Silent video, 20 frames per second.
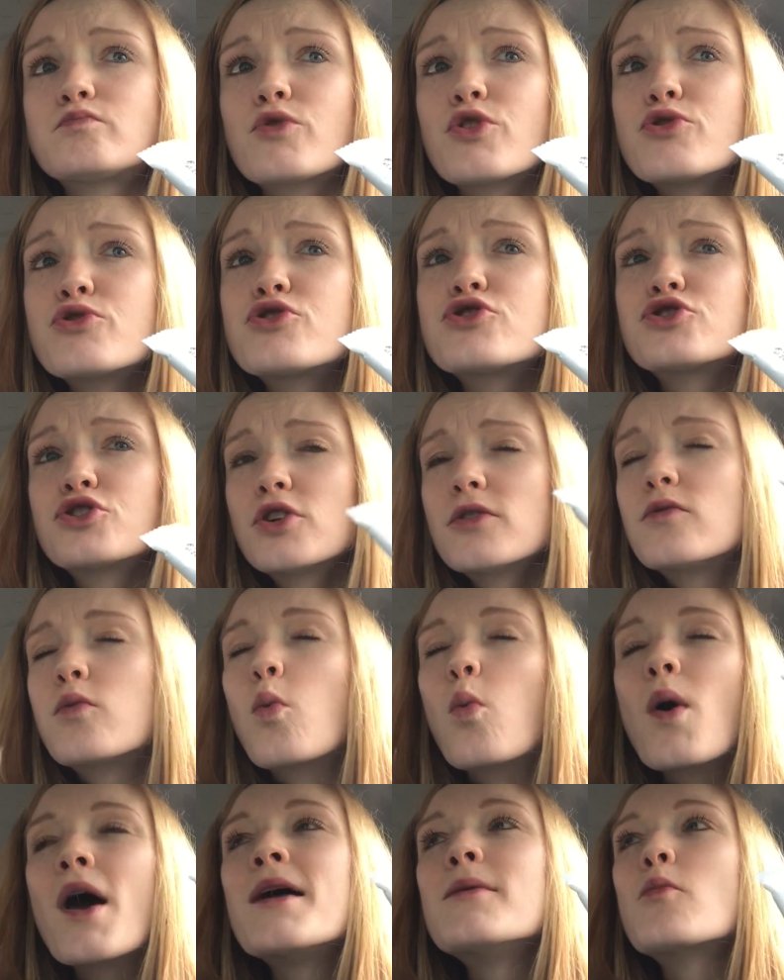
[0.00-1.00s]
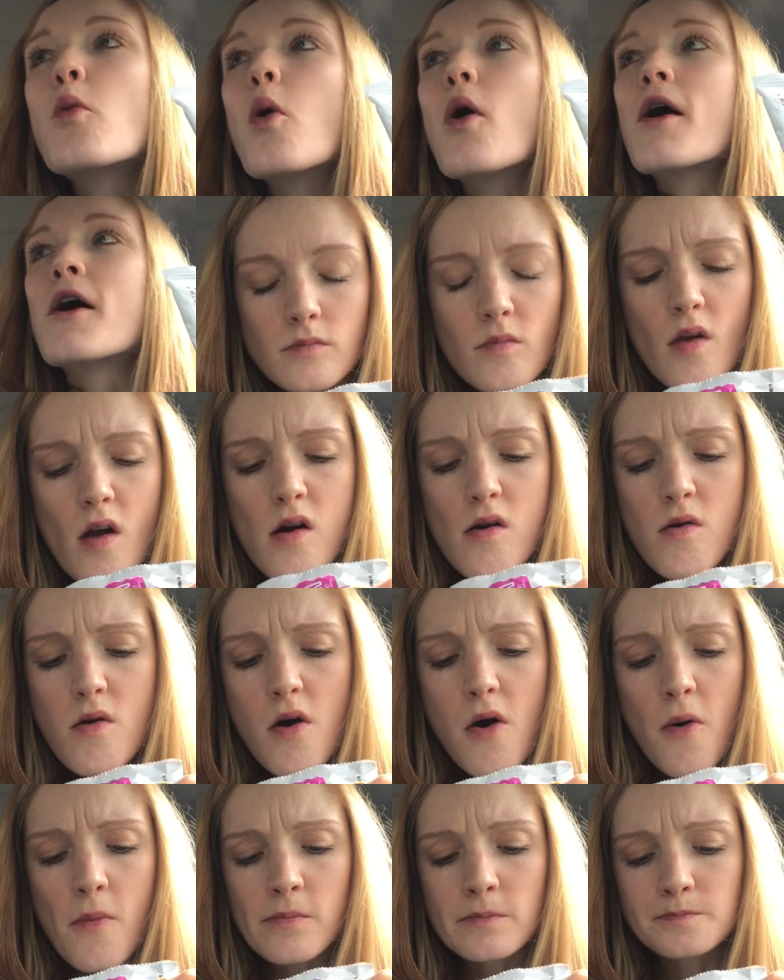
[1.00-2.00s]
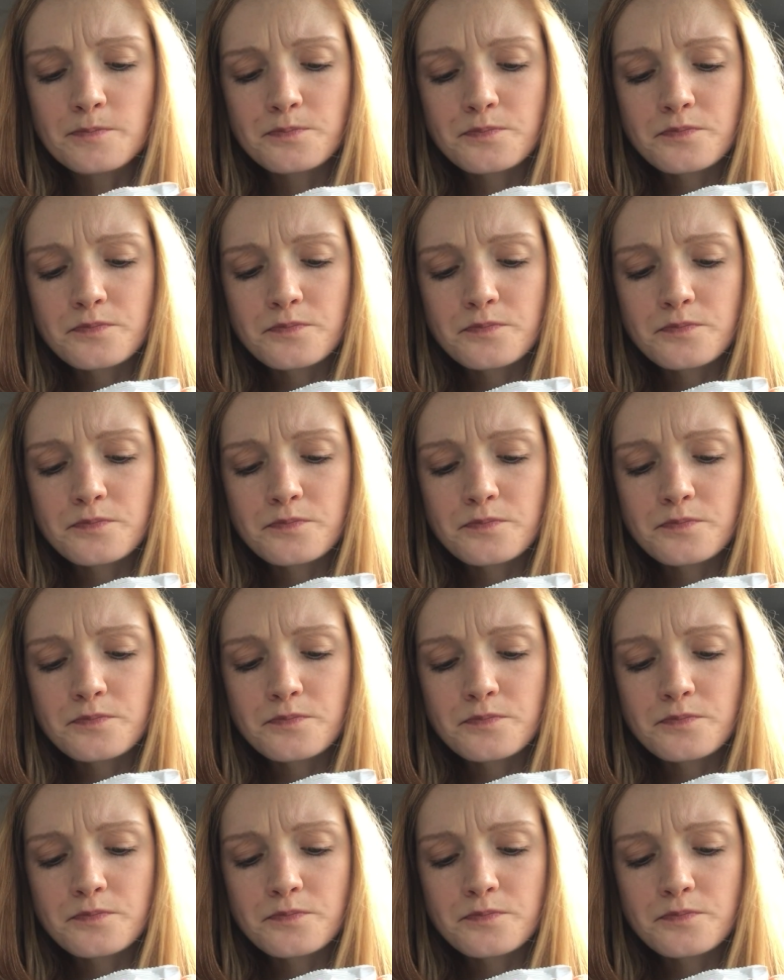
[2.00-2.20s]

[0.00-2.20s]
You deserve way more. I don't know.